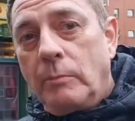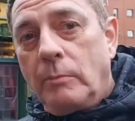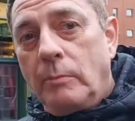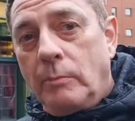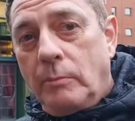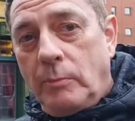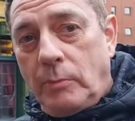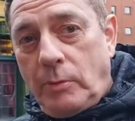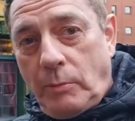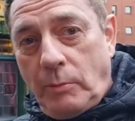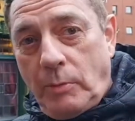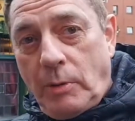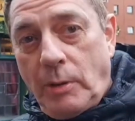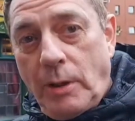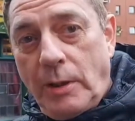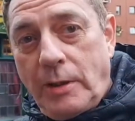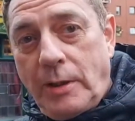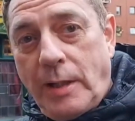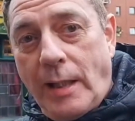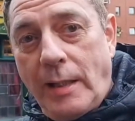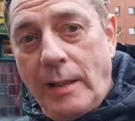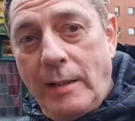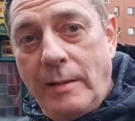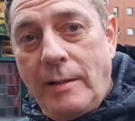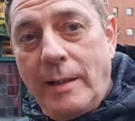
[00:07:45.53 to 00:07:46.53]
We're going to take
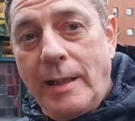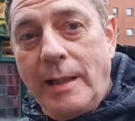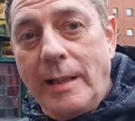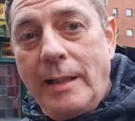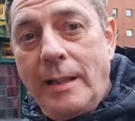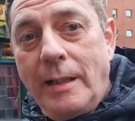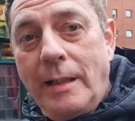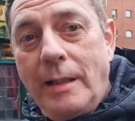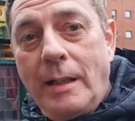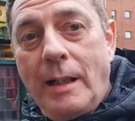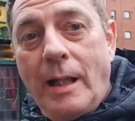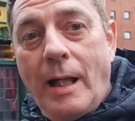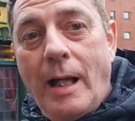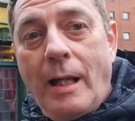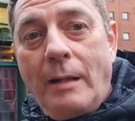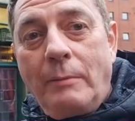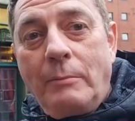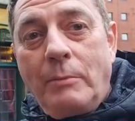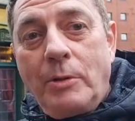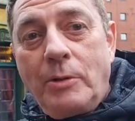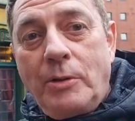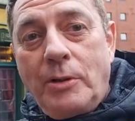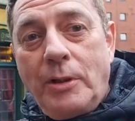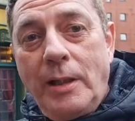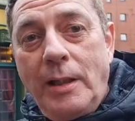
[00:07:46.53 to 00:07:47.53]
you in, and we'll
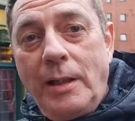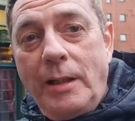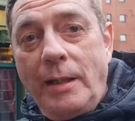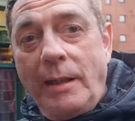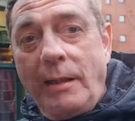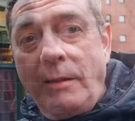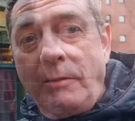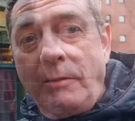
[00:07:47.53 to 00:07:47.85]
see it now.